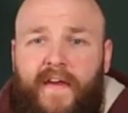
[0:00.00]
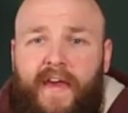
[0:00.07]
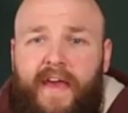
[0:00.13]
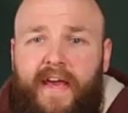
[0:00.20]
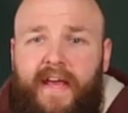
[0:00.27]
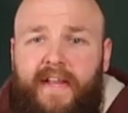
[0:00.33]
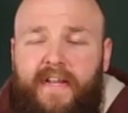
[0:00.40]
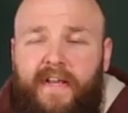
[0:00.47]

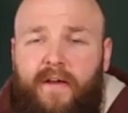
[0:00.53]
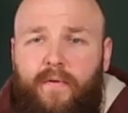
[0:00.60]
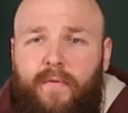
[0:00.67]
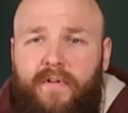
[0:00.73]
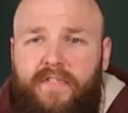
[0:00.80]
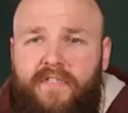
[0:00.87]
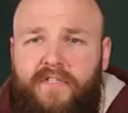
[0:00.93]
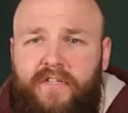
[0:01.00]
and it
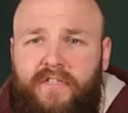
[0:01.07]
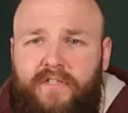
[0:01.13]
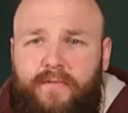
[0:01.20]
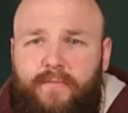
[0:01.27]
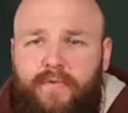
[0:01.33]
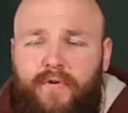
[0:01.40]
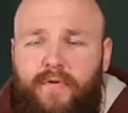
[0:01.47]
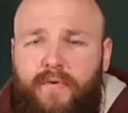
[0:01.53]
wasn't just a
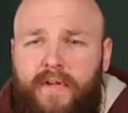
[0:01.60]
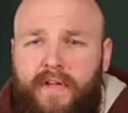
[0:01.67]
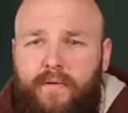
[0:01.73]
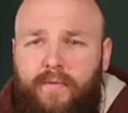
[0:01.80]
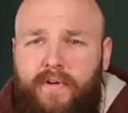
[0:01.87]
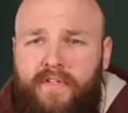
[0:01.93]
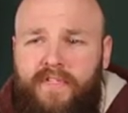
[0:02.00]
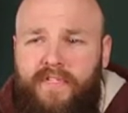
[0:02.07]
brewery, it
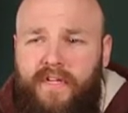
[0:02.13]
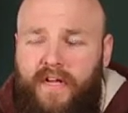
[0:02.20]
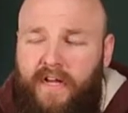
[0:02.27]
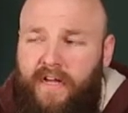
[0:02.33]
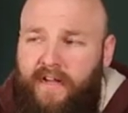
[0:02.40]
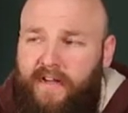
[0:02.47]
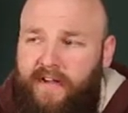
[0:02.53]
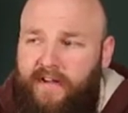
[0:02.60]
was,
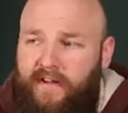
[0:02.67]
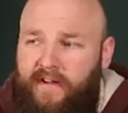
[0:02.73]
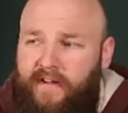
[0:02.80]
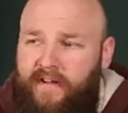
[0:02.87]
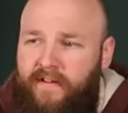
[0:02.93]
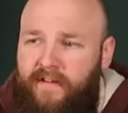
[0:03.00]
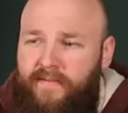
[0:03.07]
uh,